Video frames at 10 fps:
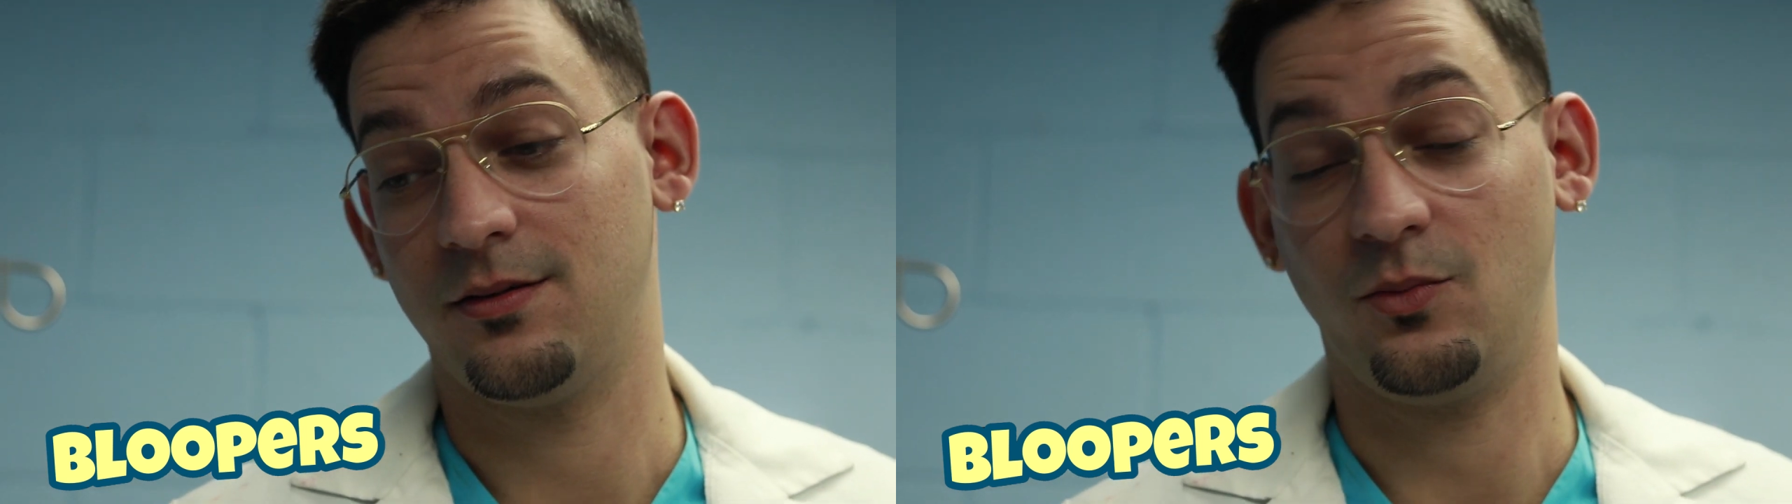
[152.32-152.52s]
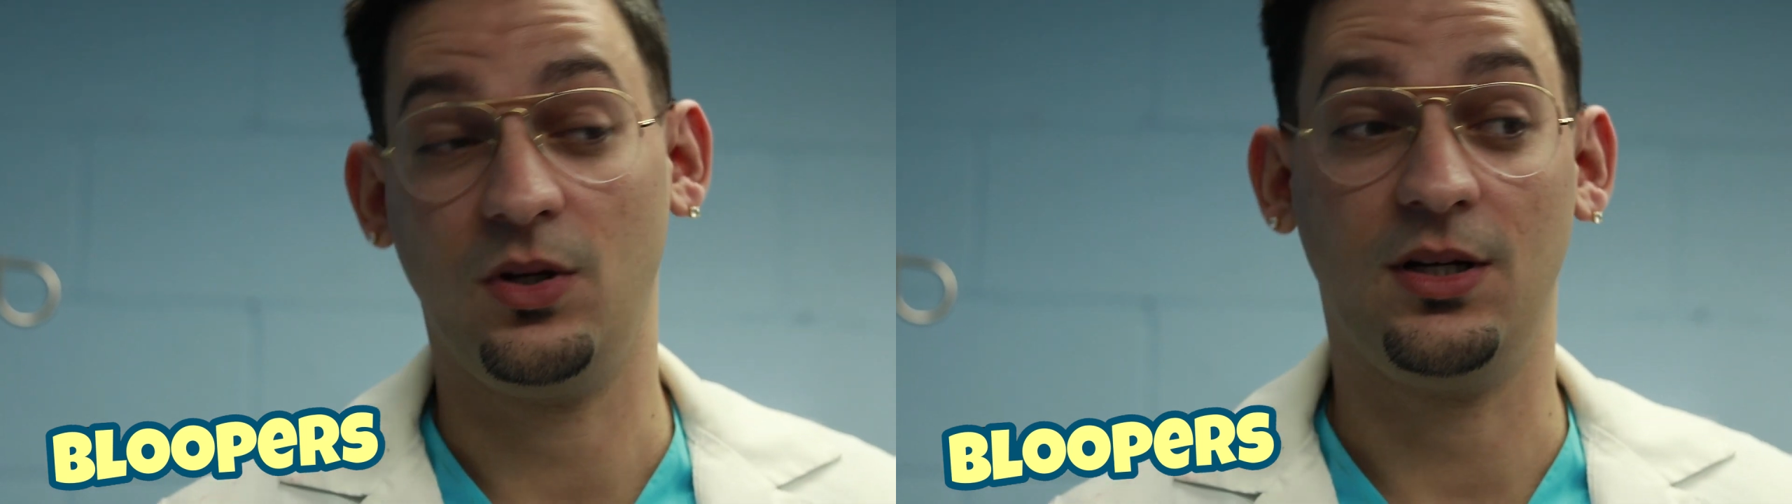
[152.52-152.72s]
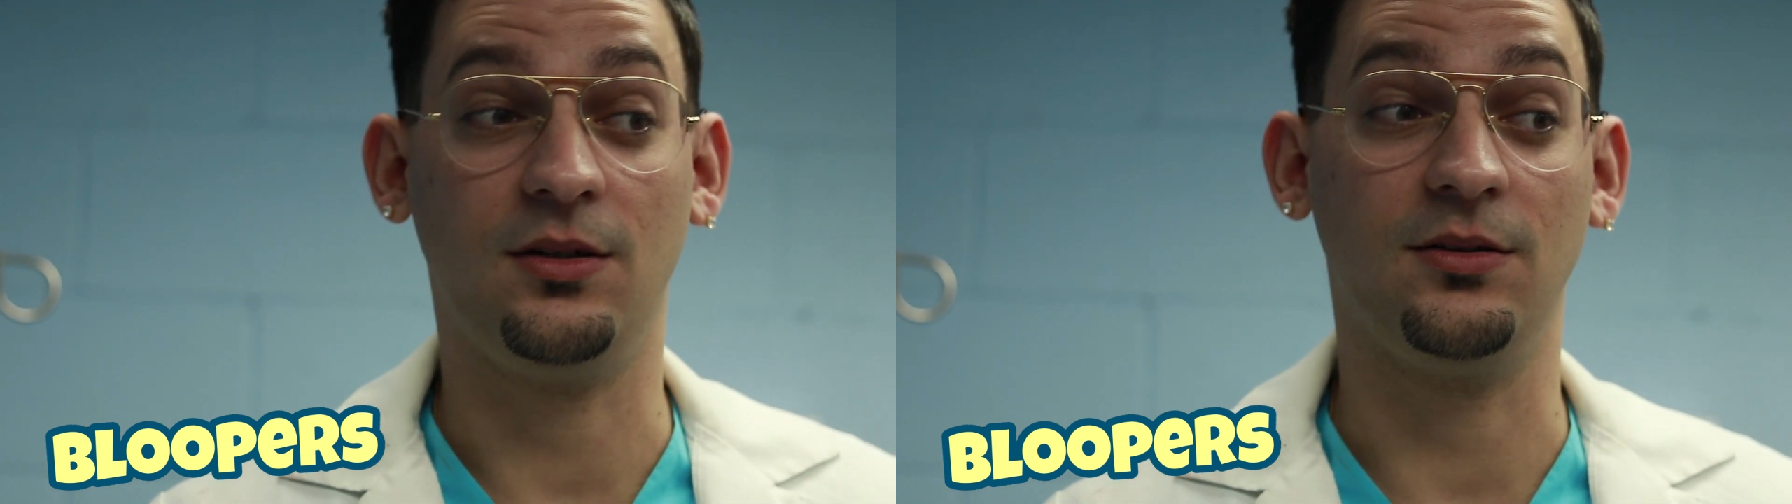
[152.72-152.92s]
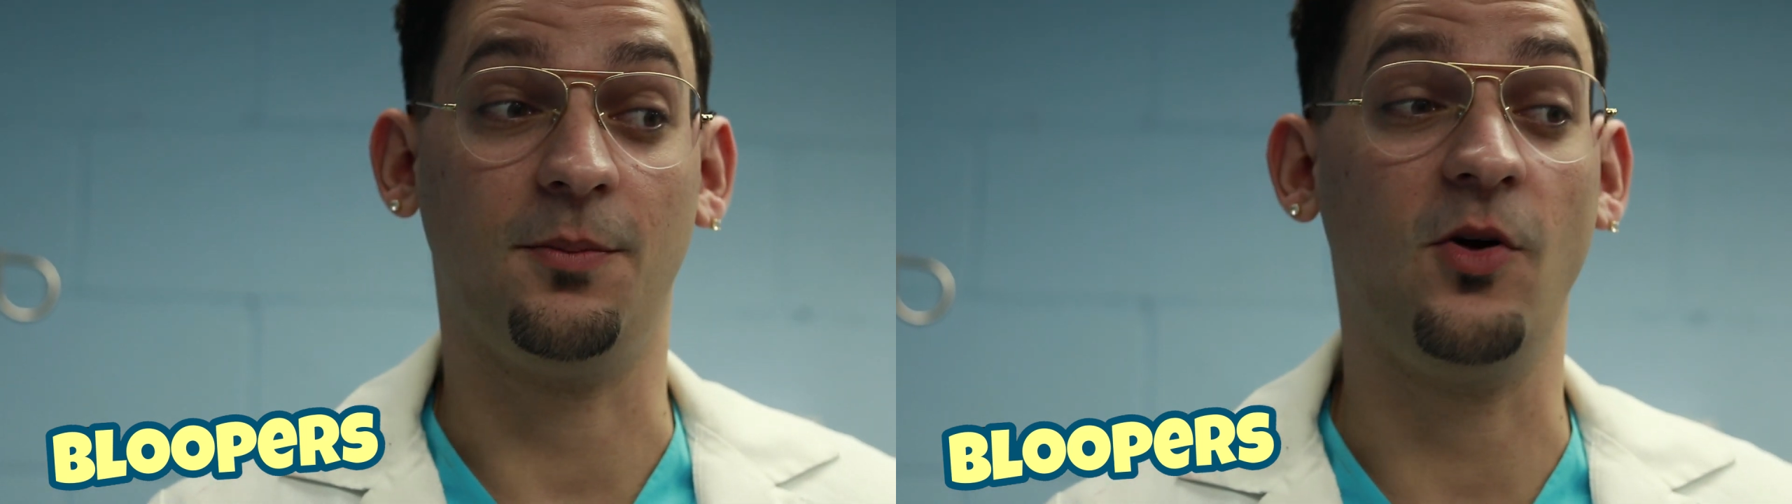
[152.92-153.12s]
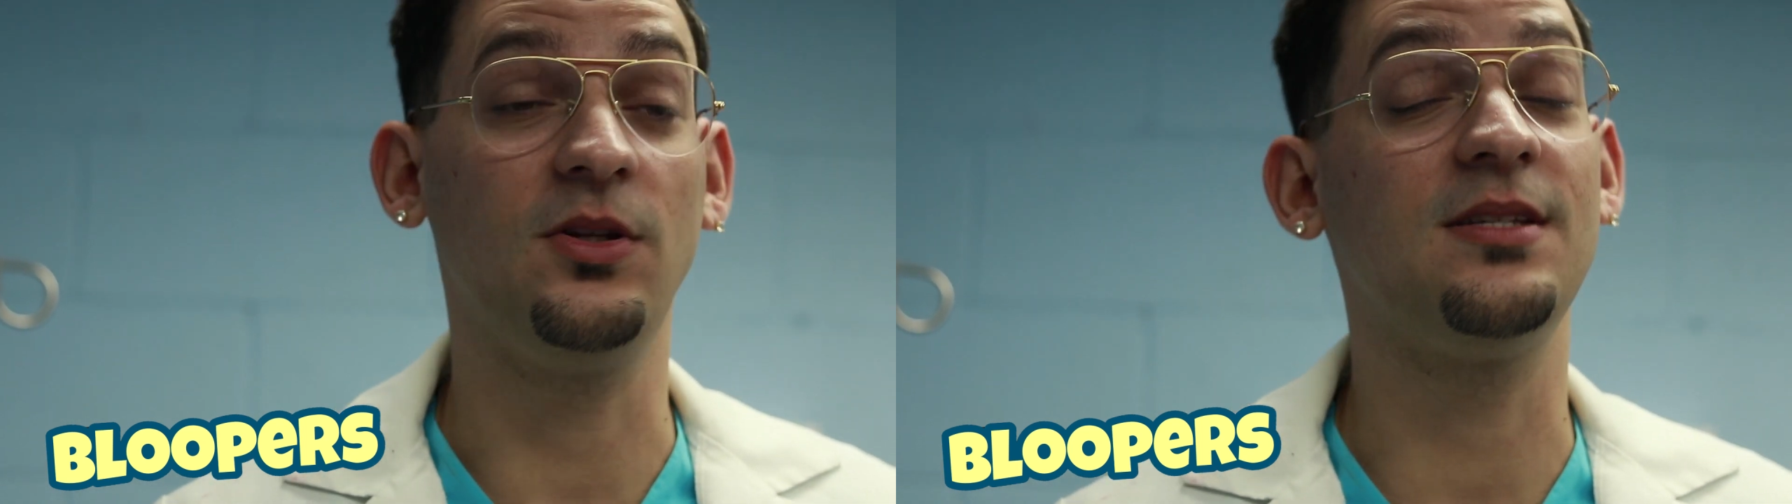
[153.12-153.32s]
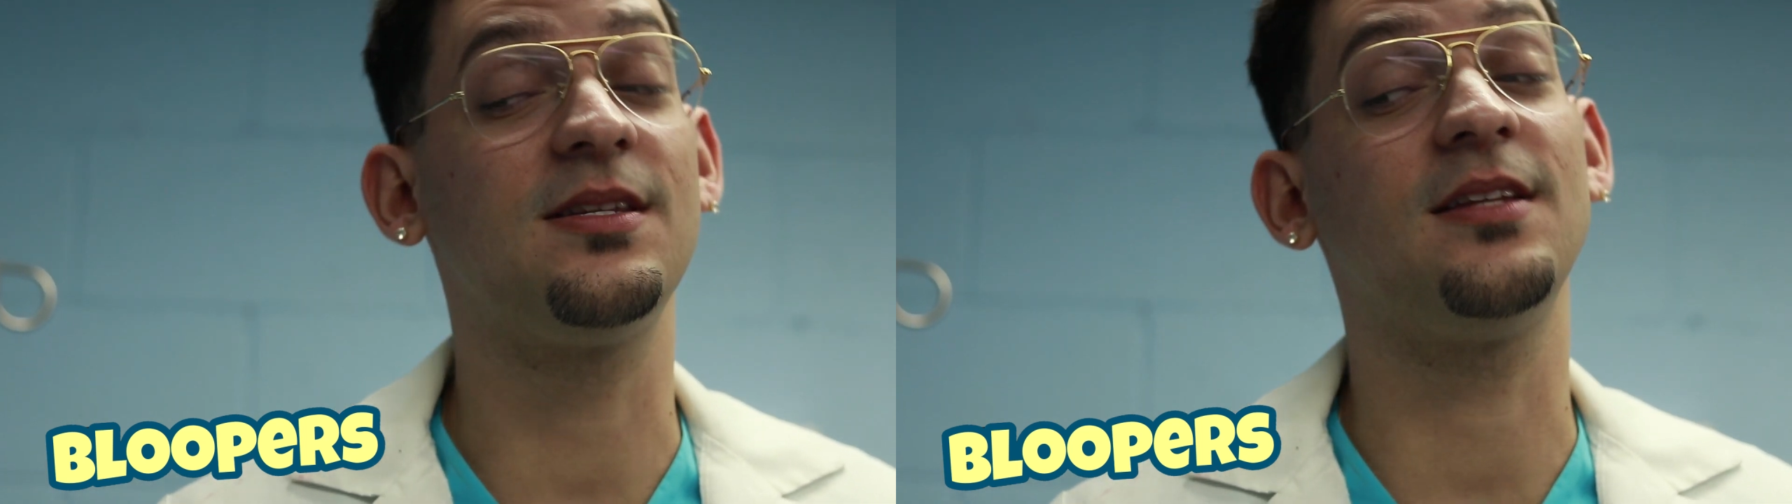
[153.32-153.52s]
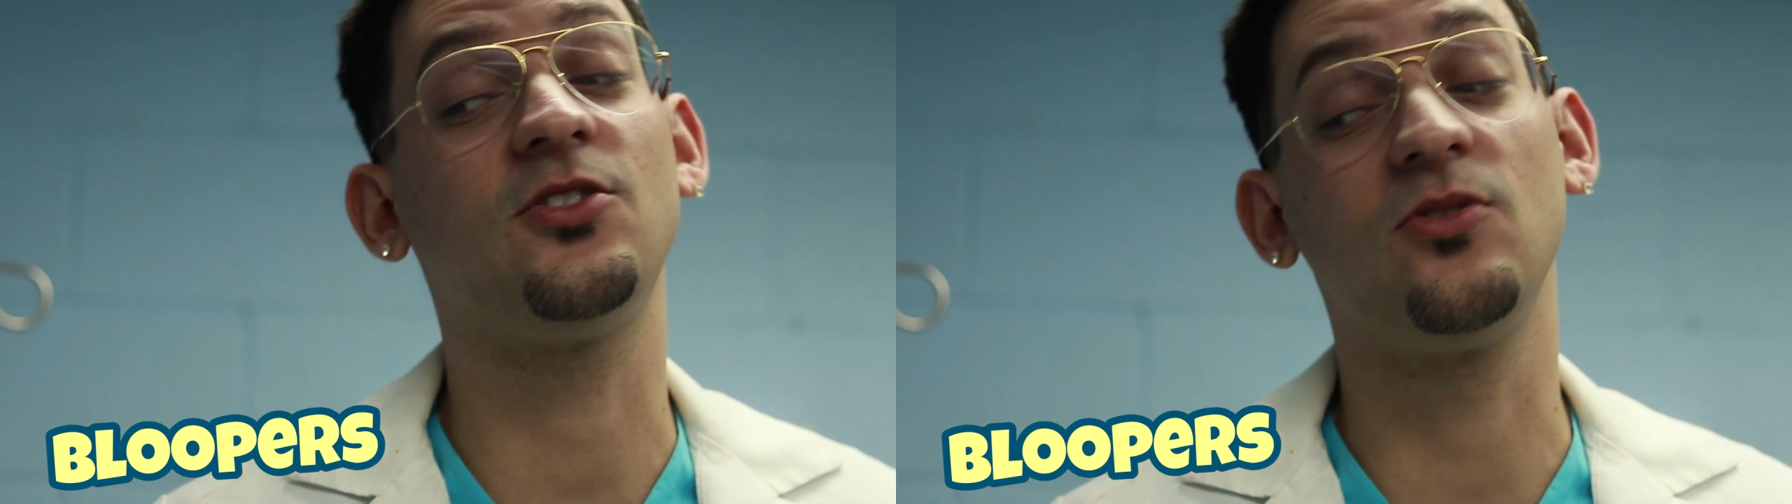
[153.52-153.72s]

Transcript: Well, the police said that